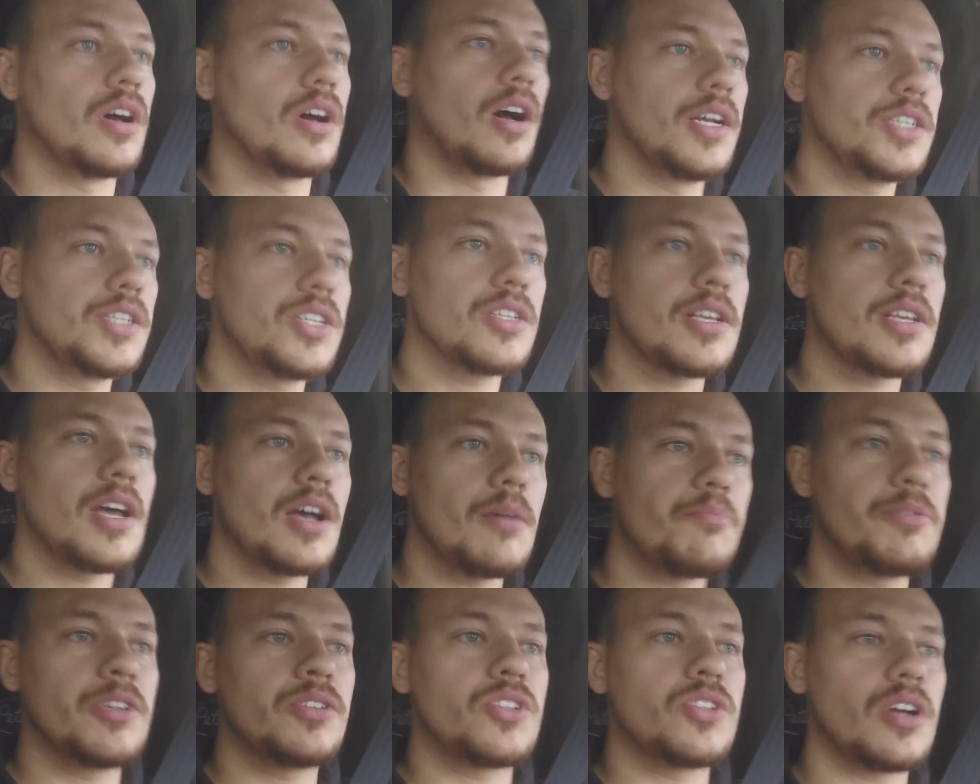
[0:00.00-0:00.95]
I just
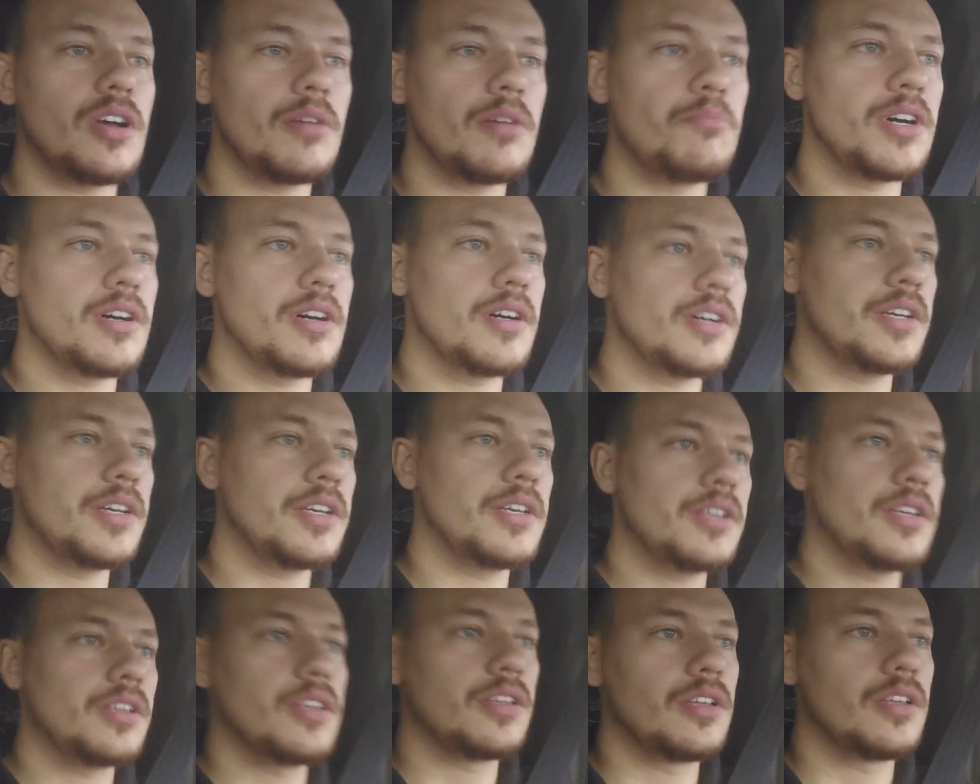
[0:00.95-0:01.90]
happened to drive by
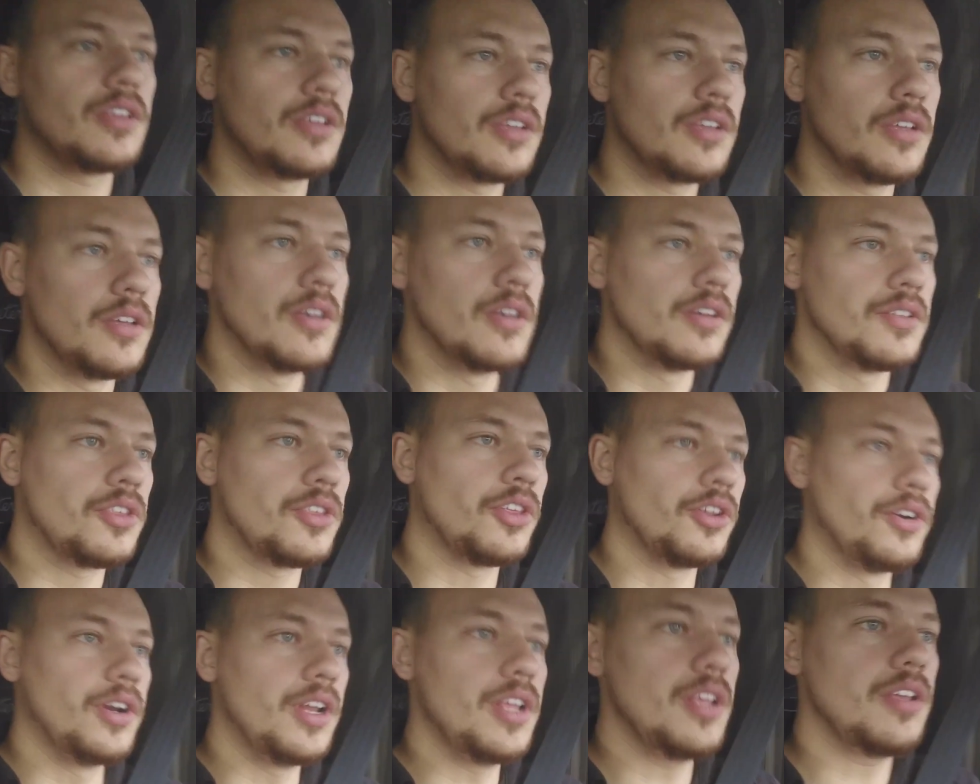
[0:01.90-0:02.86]

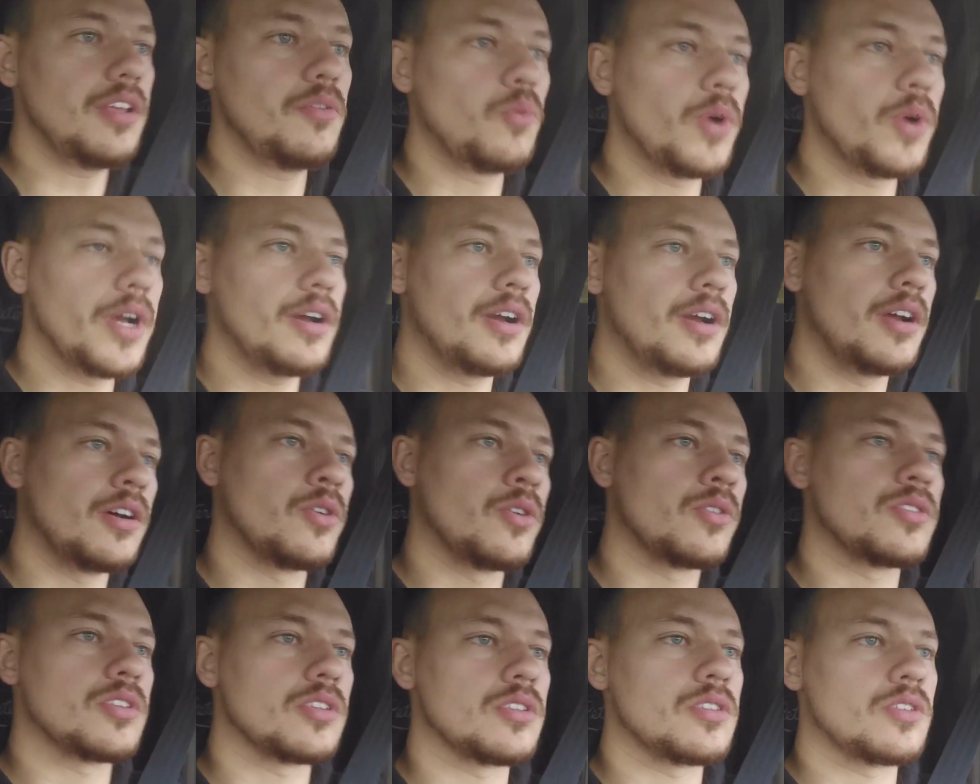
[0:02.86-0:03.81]
3
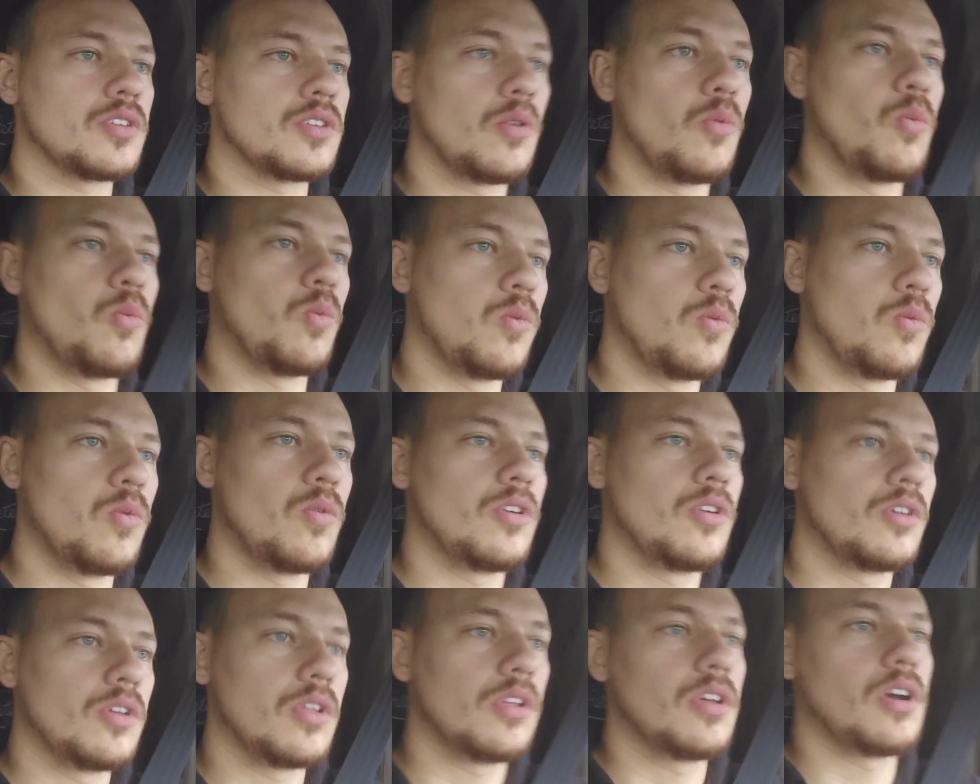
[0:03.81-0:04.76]
warehouses
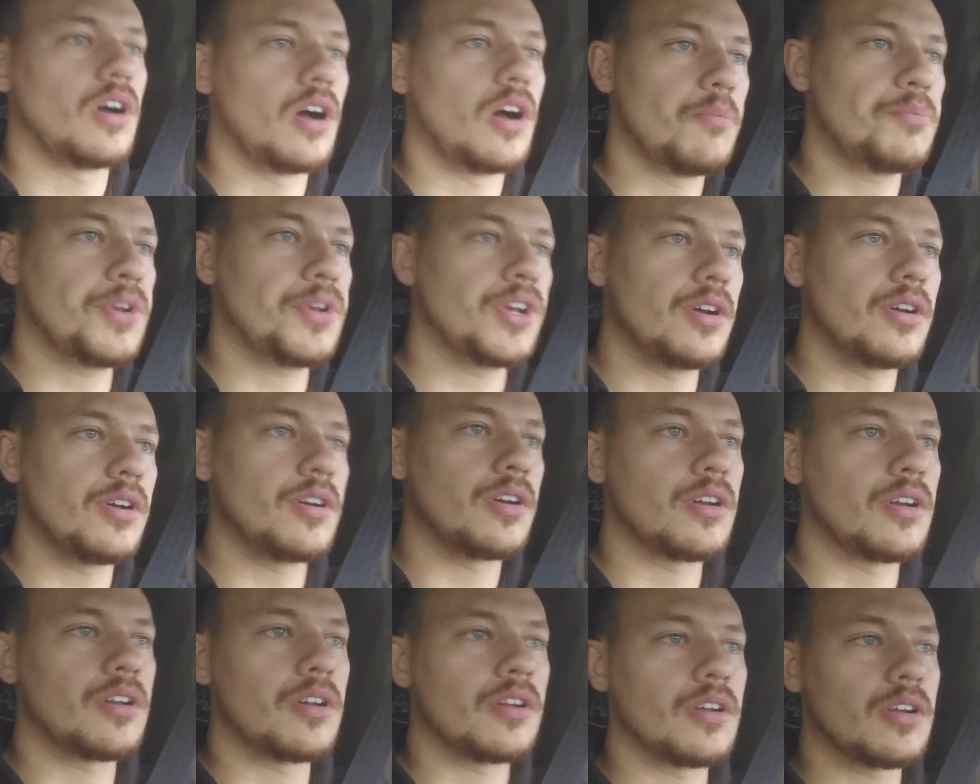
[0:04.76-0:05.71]
up here
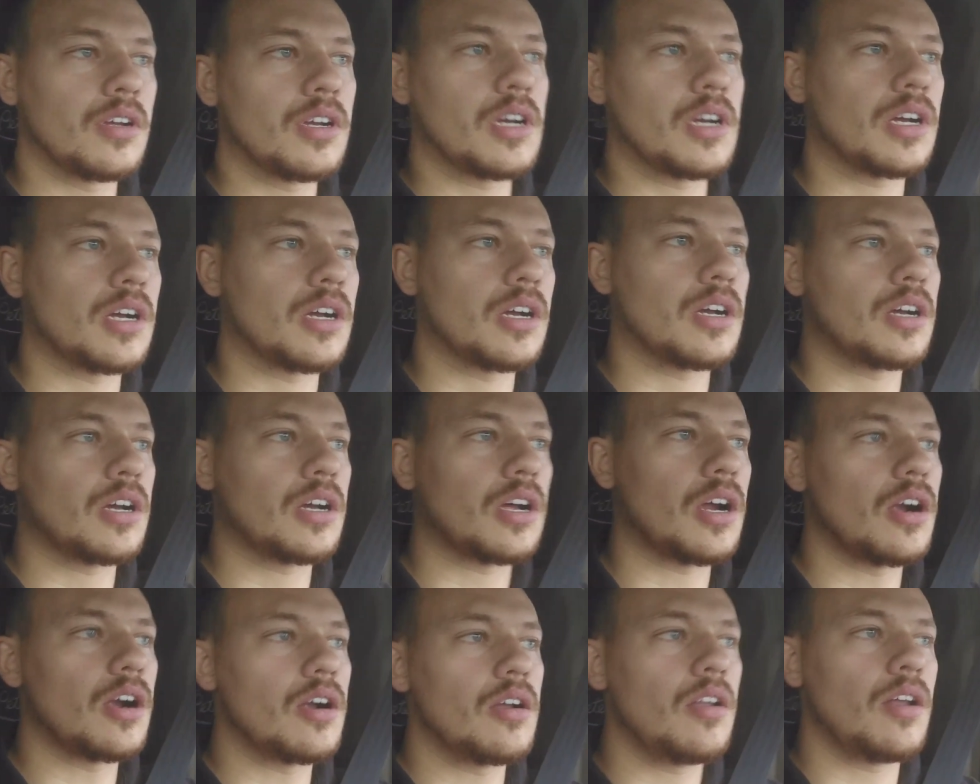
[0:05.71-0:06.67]
in
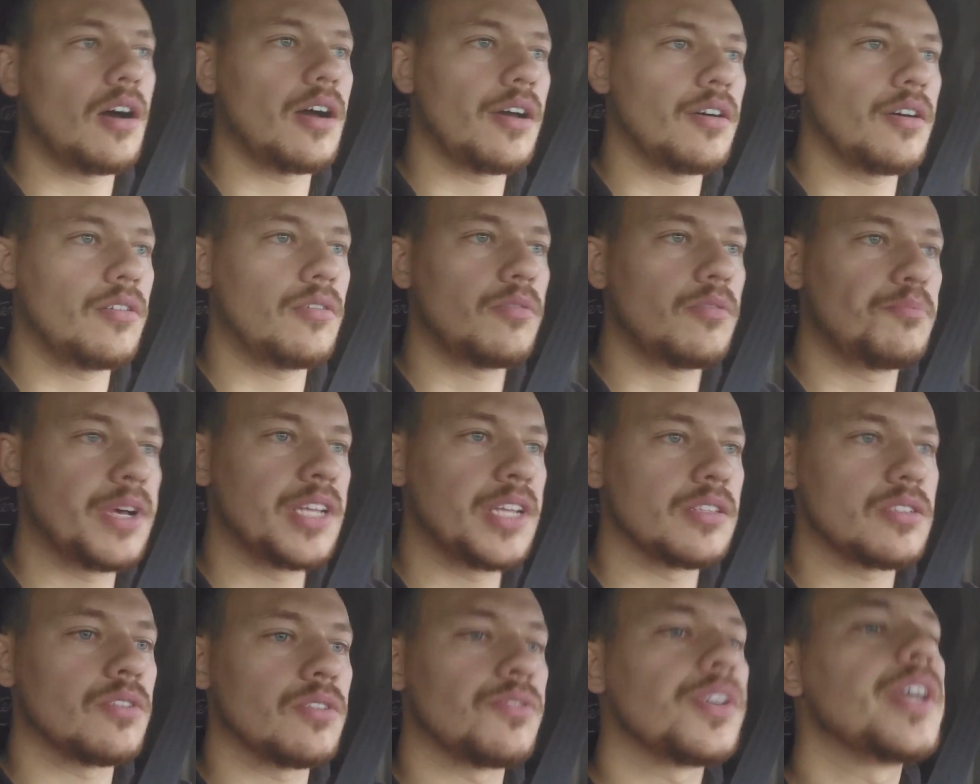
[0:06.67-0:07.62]
Carlisle,
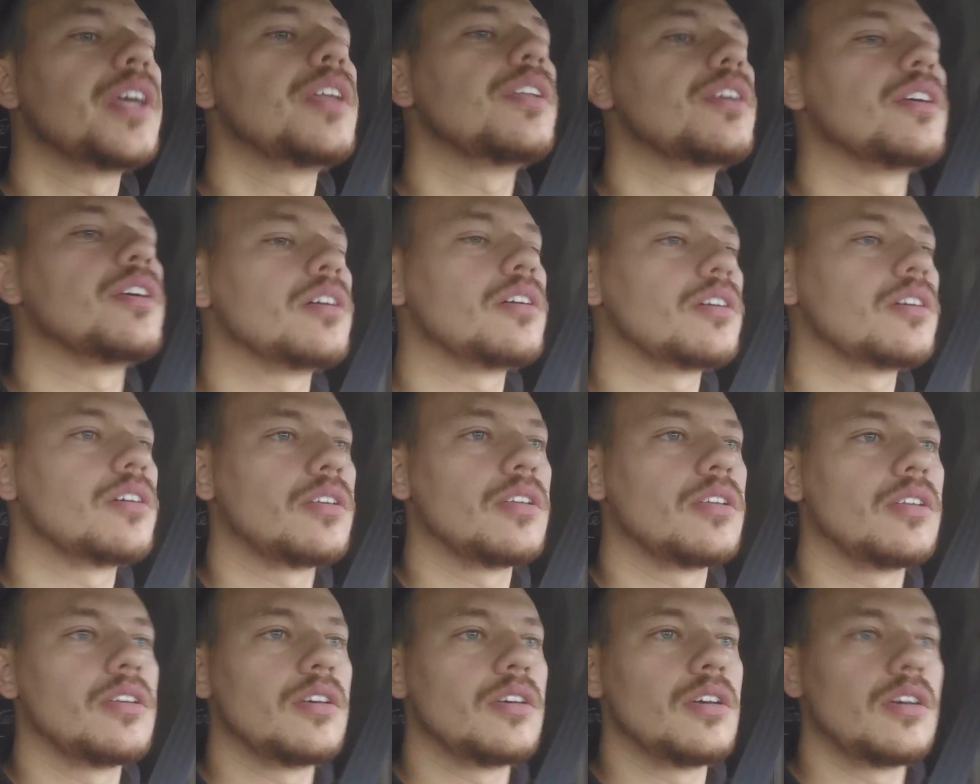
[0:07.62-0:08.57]
Pennsylvania.
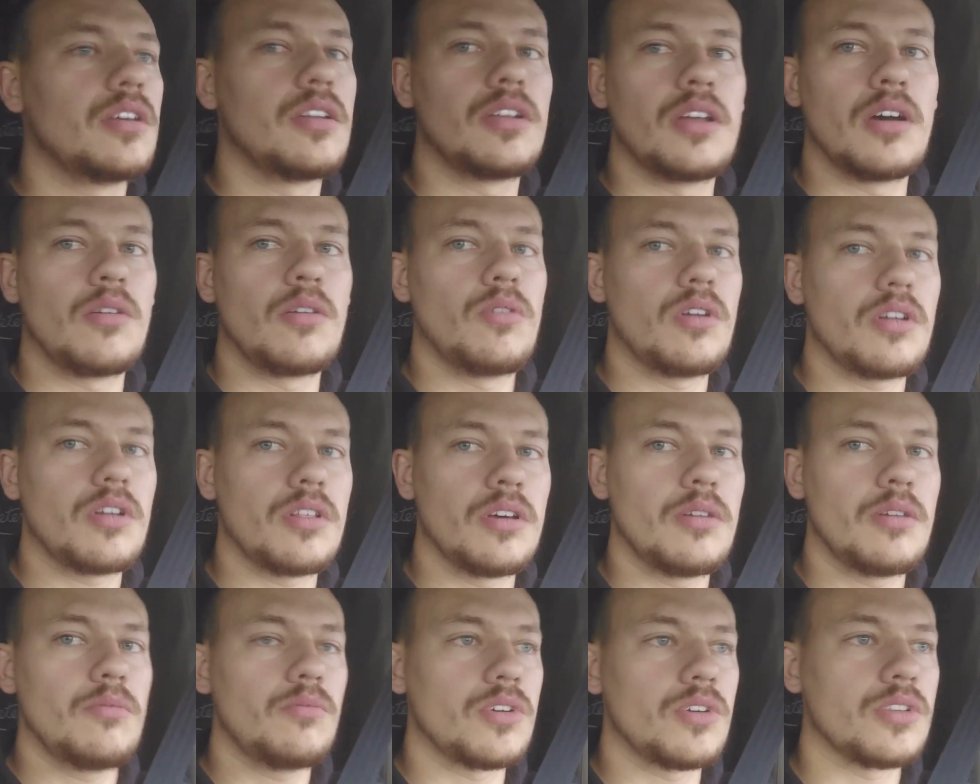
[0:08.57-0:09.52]
Now, one of
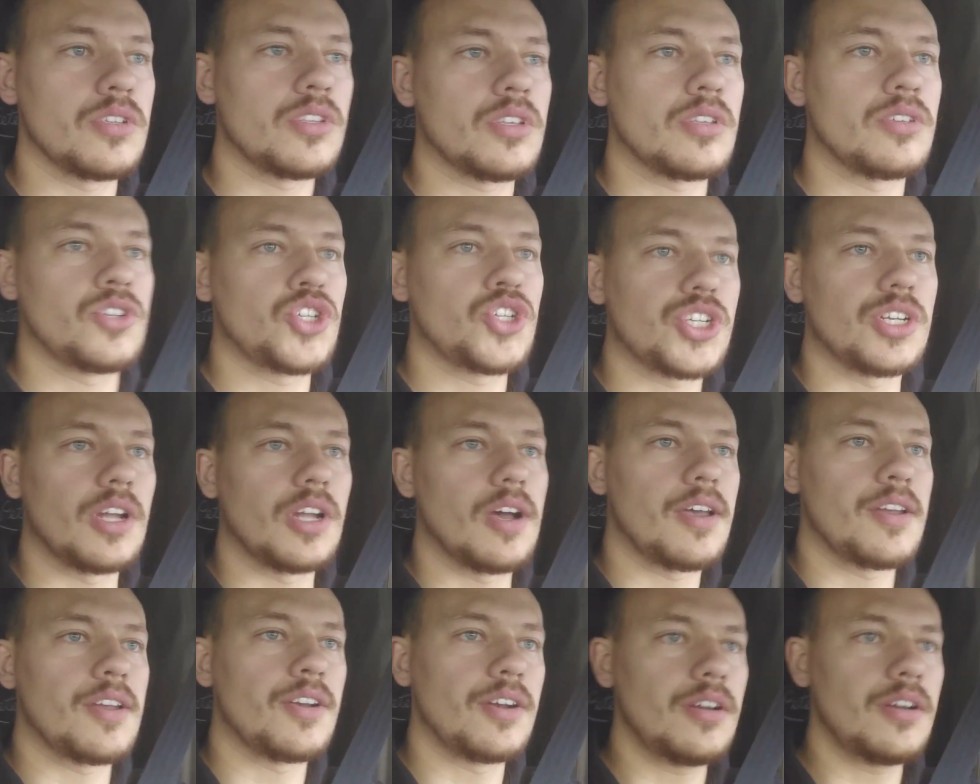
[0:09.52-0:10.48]
them was
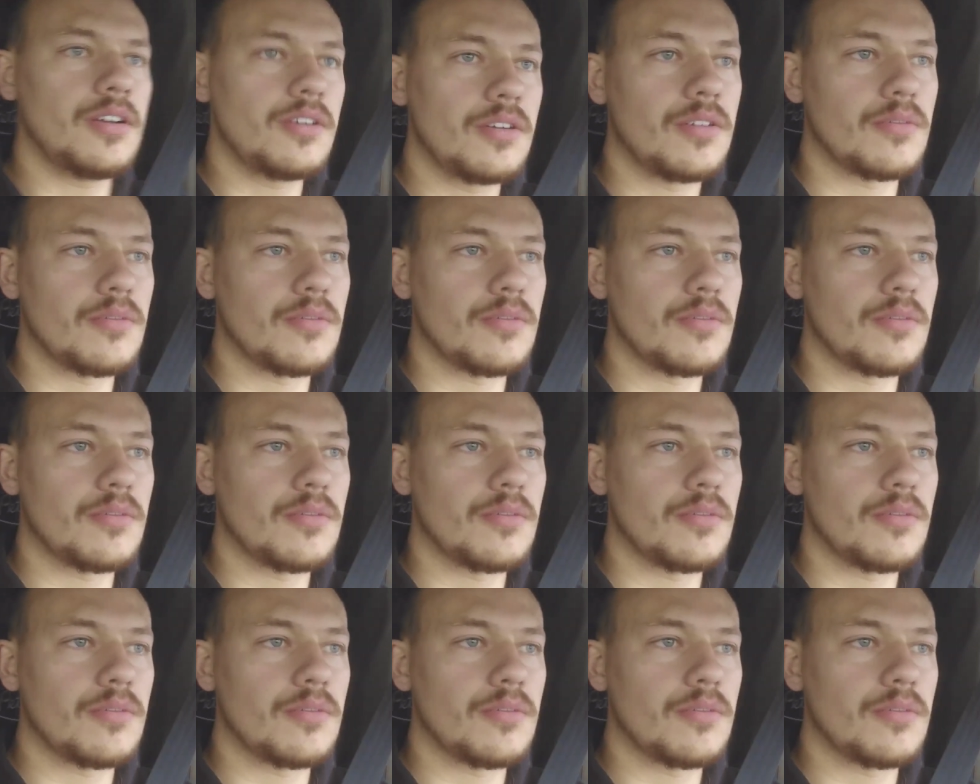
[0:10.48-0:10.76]
Schneider.